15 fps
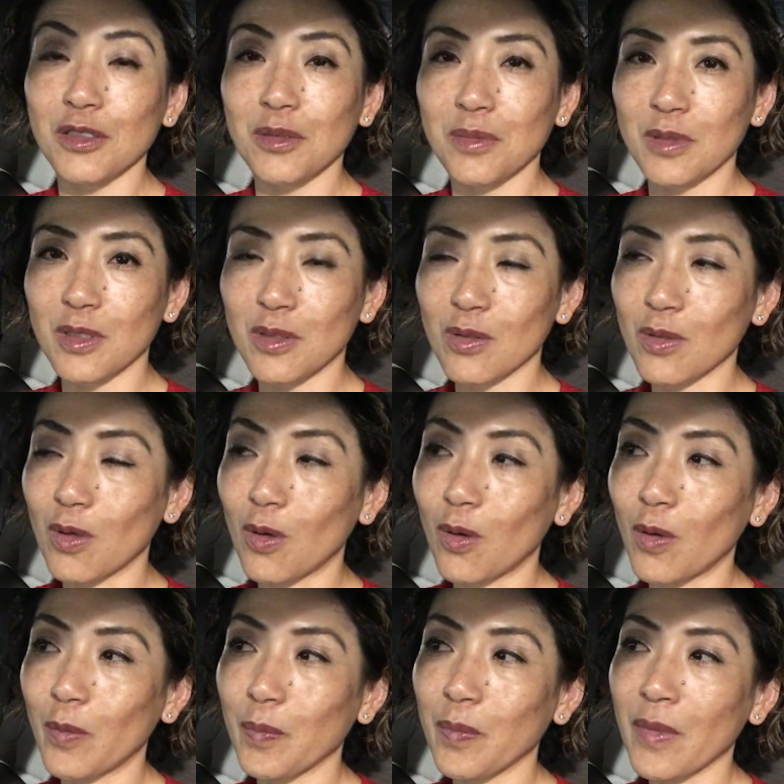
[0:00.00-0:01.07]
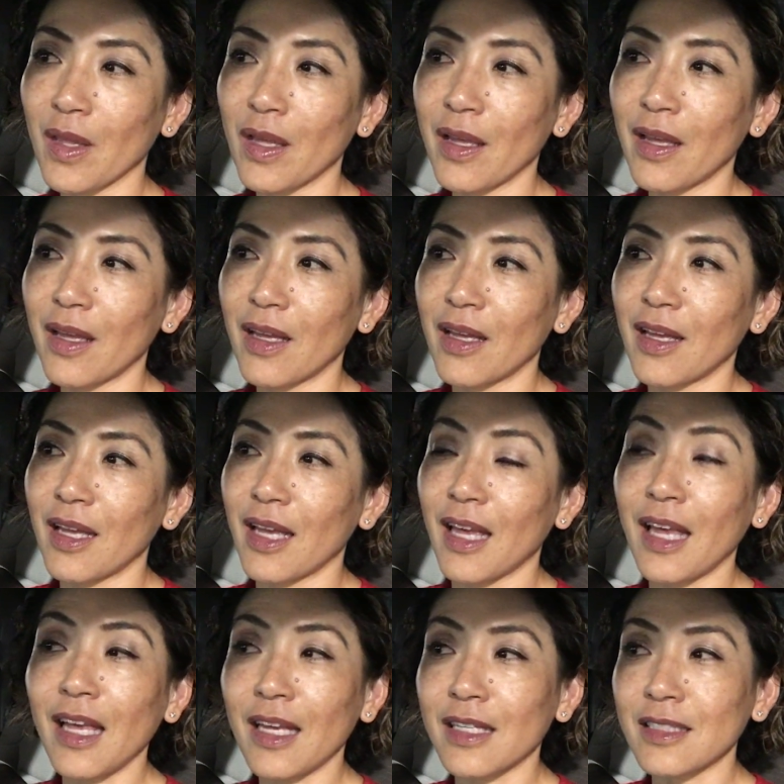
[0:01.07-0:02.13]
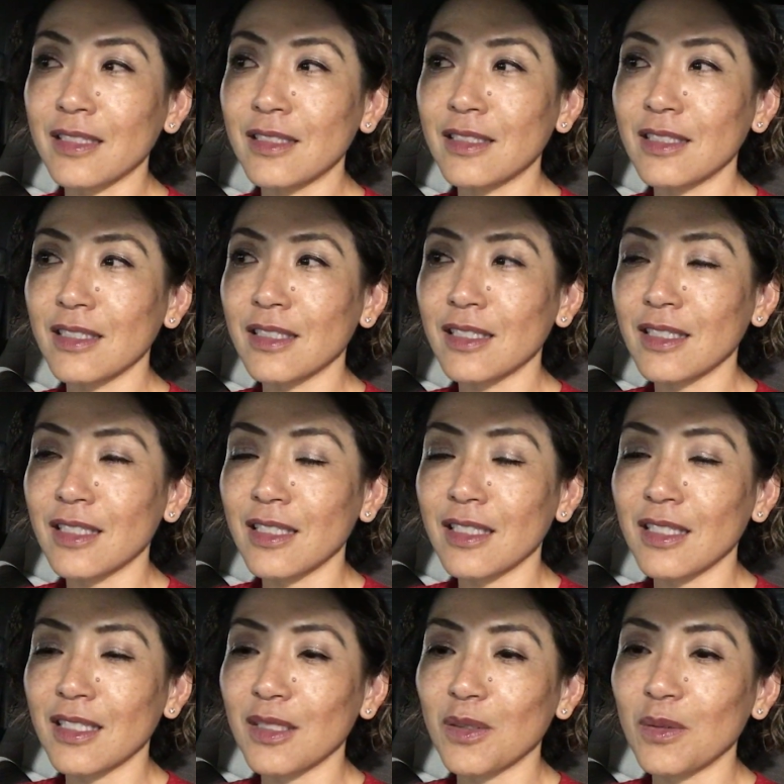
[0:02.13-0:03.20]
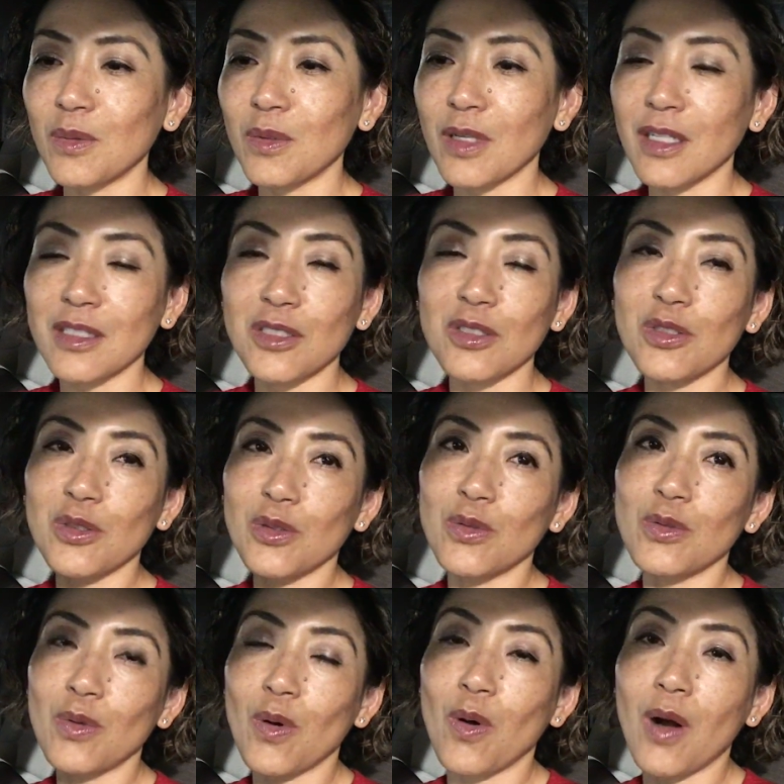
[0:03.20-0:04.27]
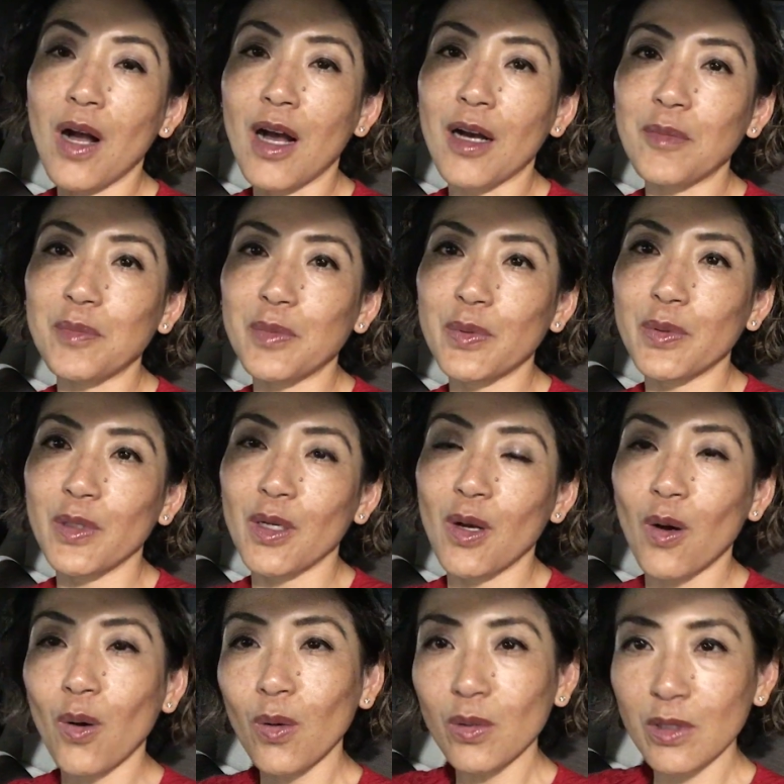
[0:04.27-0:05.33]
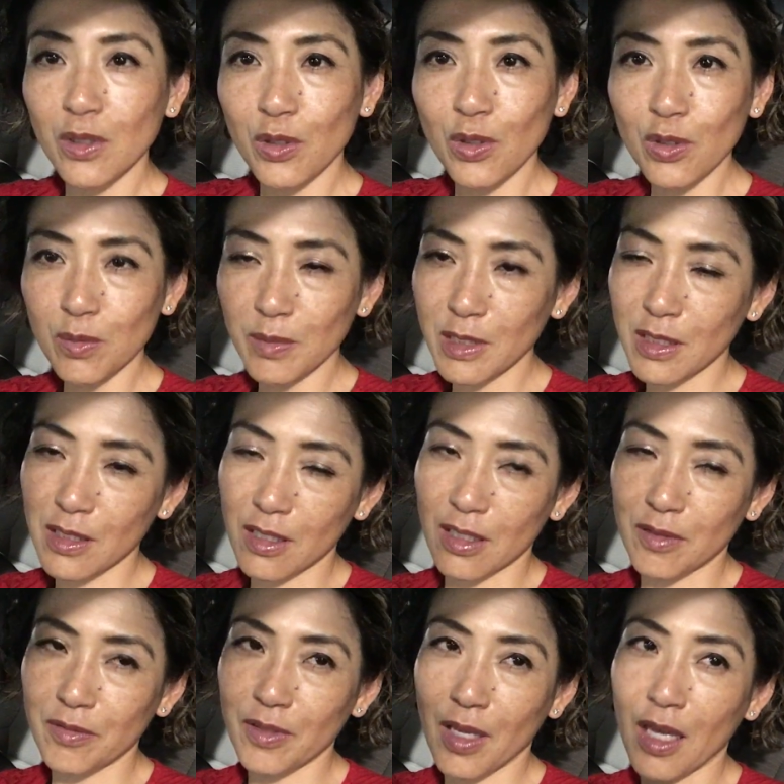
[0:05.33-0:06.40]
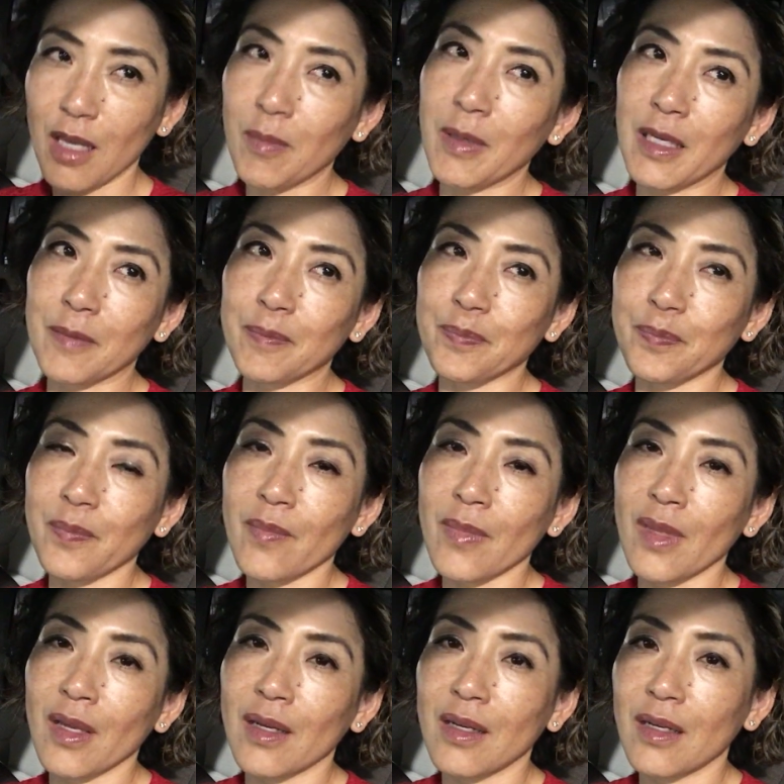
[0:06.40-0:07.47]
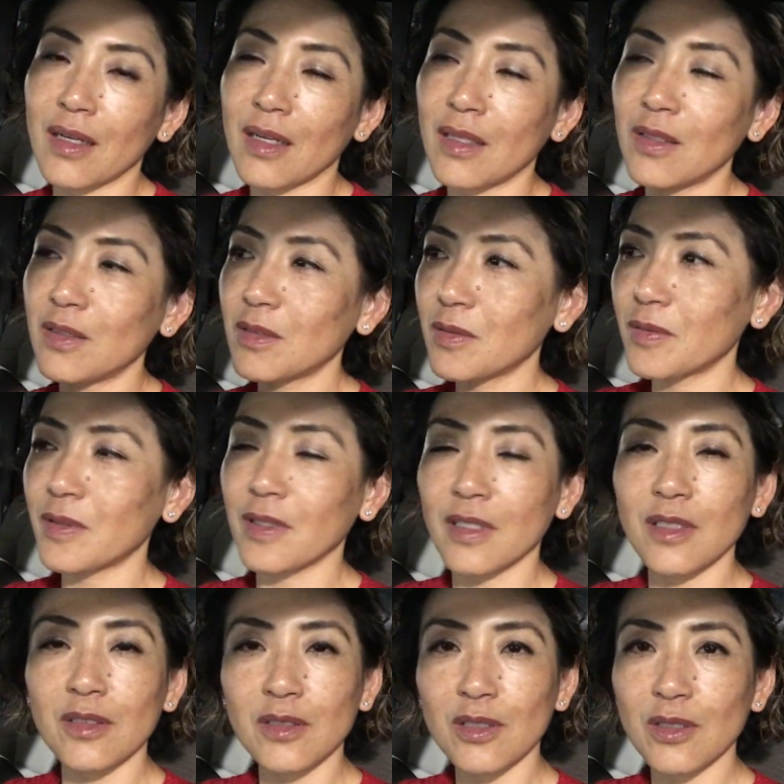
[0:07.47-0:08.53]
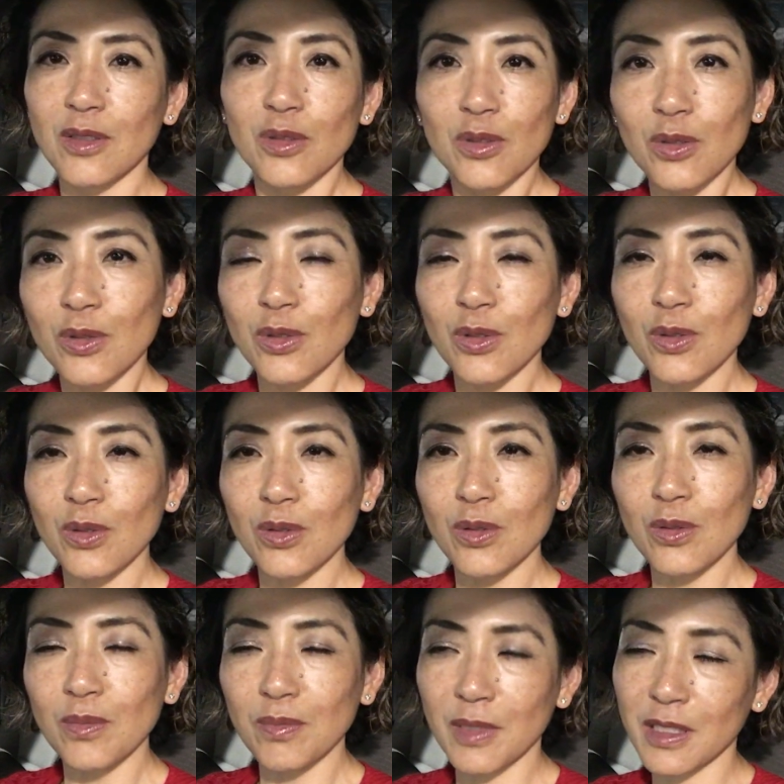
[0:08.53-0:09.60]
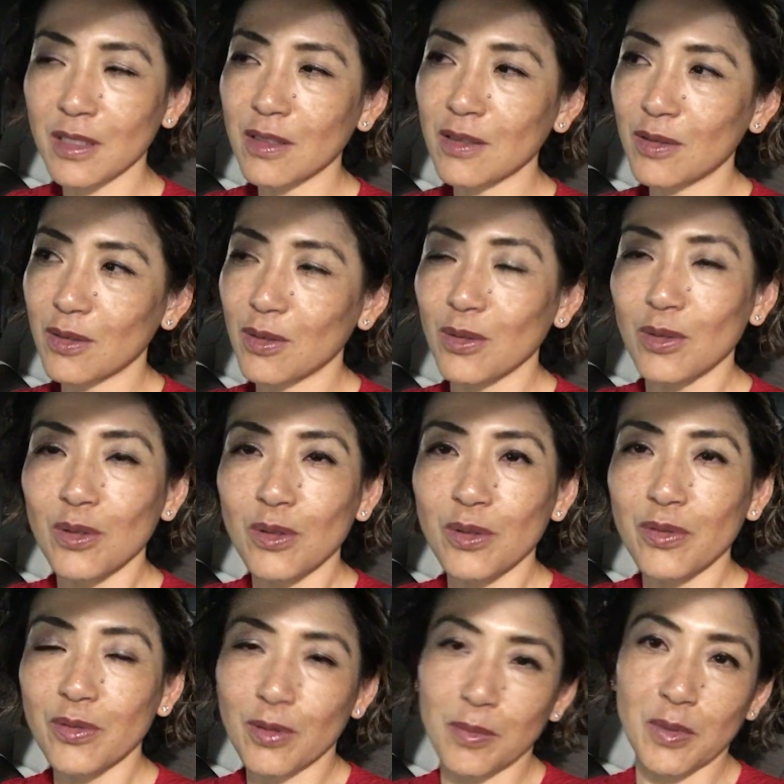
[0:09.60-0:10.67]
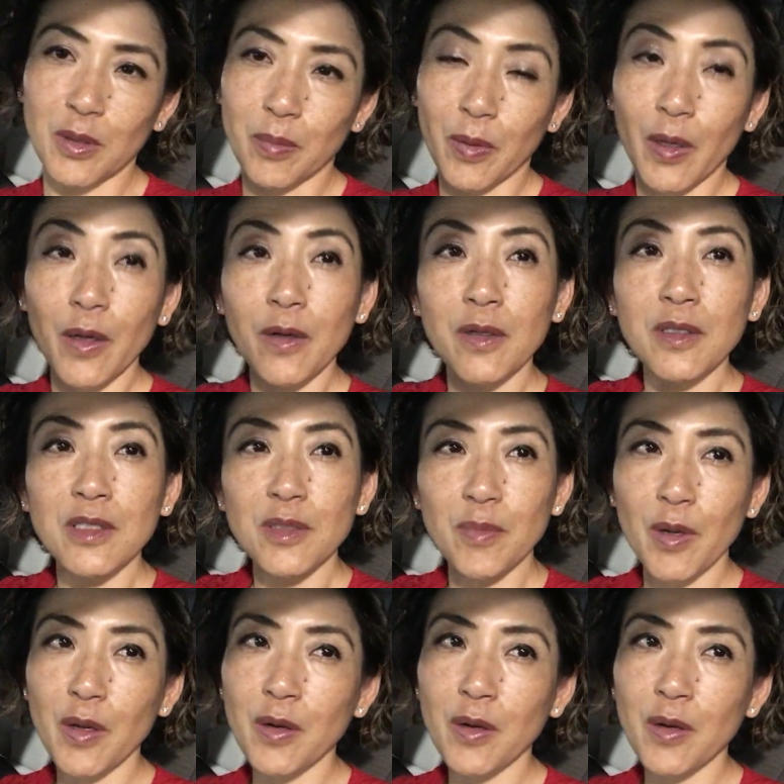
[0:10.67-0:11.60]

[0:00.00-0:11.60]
of the soul. And as you grow up, all the human stuff came in. A lot of things to do, mustn't to do from your parents